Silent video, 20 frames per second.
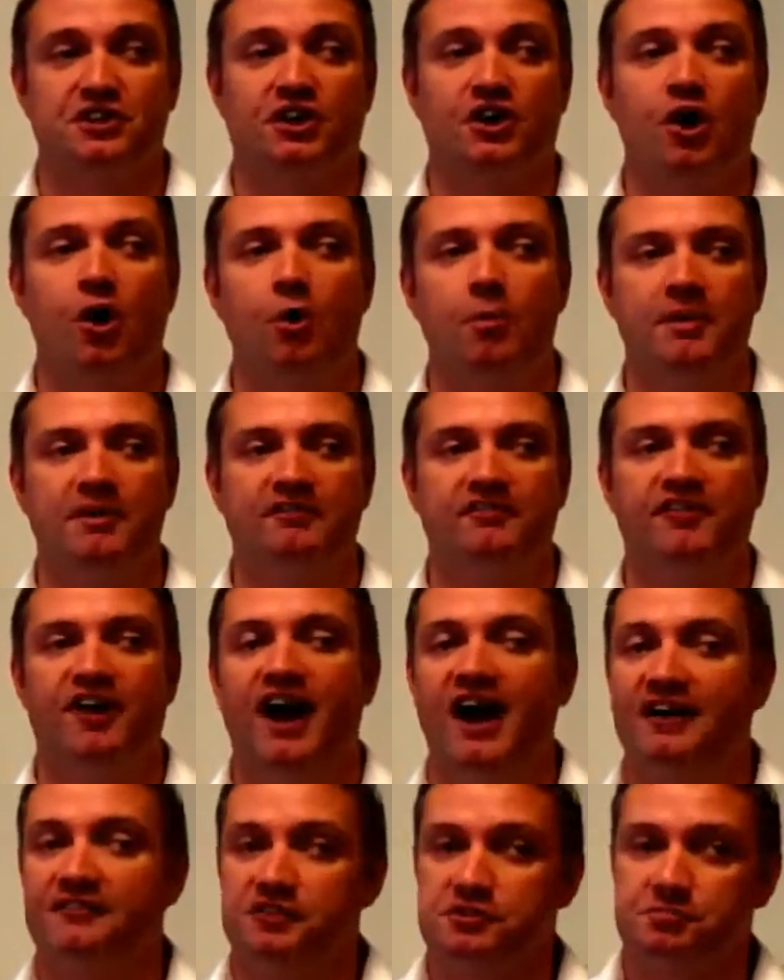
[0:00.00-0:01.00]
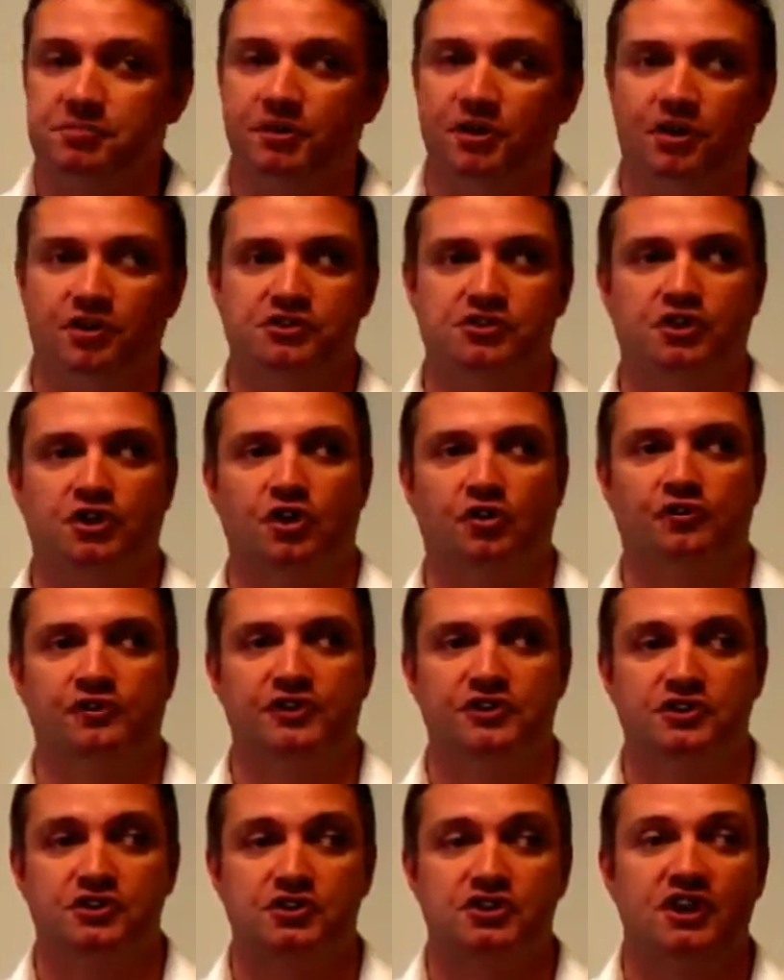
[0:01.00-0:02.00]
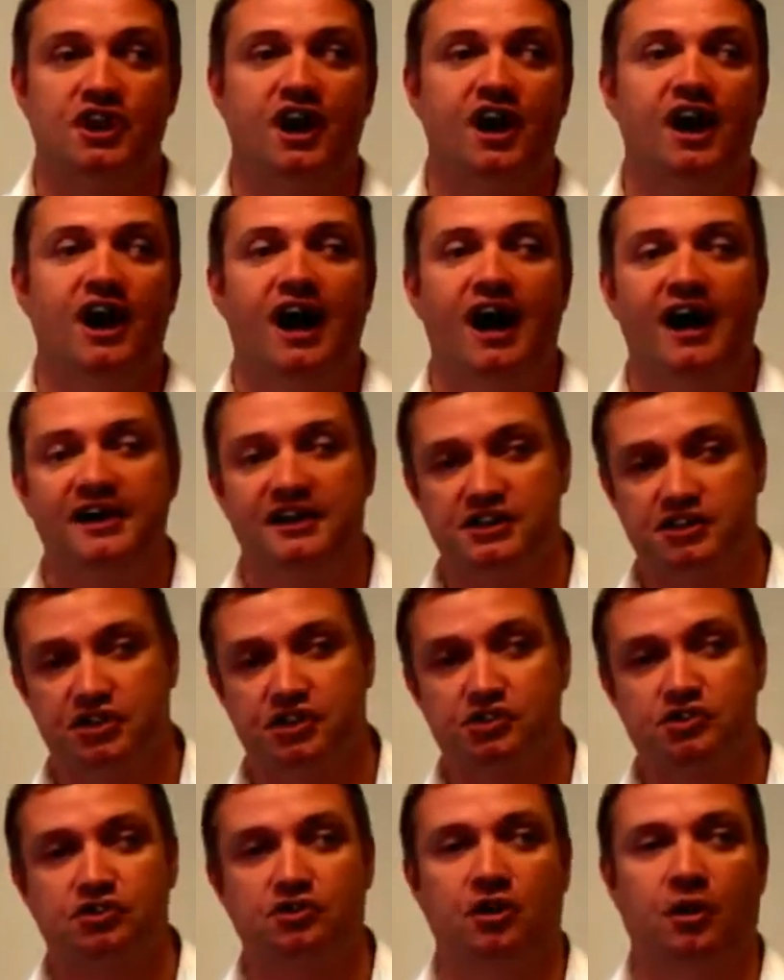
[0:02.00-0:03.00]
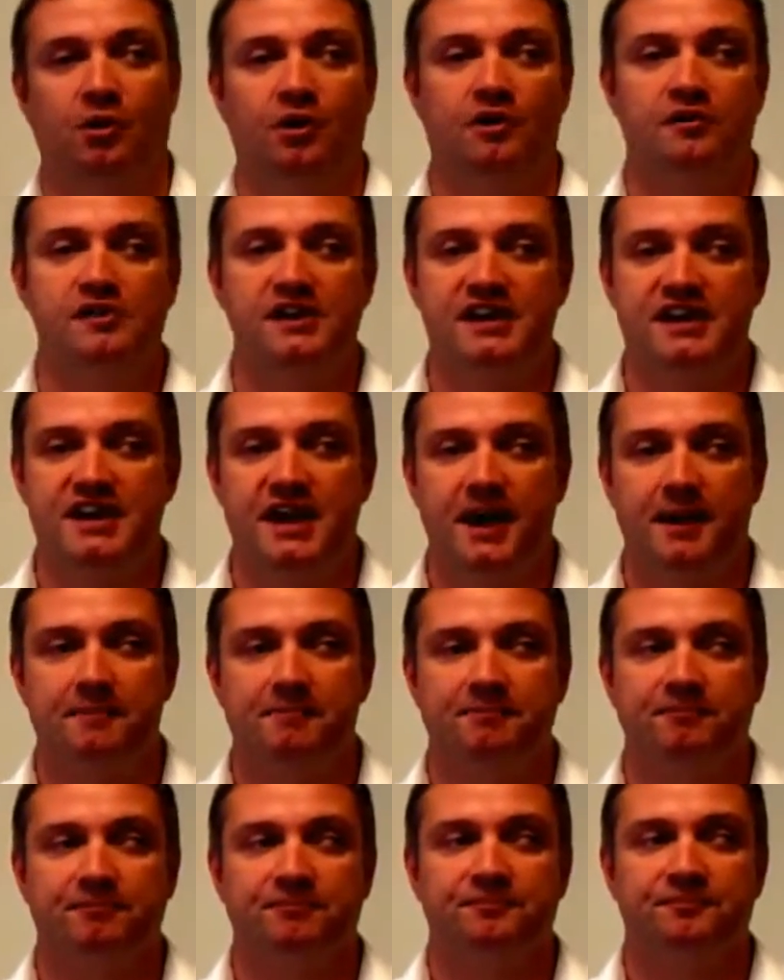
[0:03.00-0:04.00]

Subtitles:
that COBIT 5 has brought to governance and its control arena.